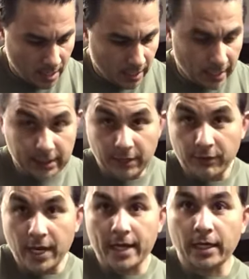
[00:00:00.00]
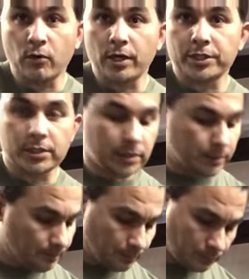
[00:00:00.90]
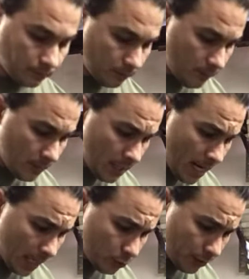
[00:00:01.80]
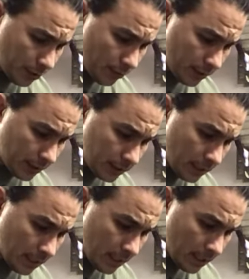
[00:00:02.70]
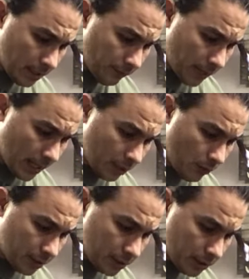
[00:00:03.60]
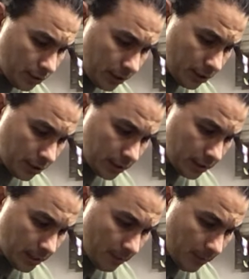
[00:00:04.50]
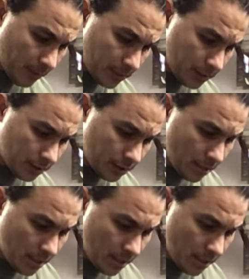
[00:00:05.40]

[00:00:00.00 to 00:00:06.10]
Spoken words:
Like I say, if you got any questions, as we're doing this, if you got any questions, you can just send me a message.